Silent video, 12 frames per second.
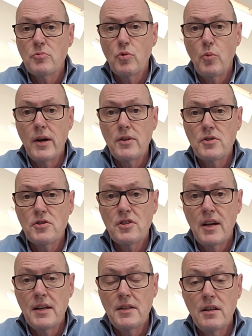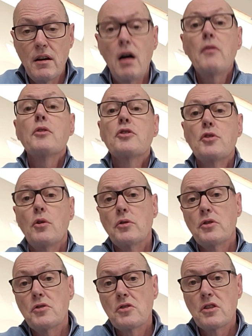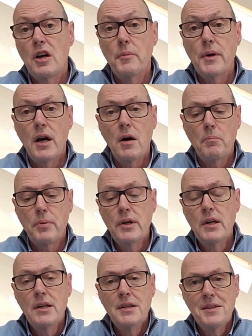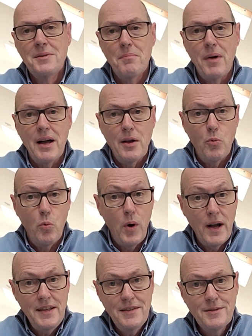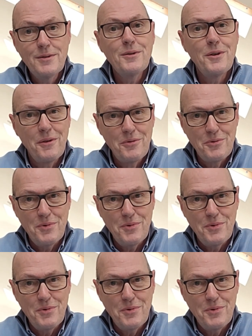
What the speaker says: from the Wine Society. Other stockists coming up. My Wine of the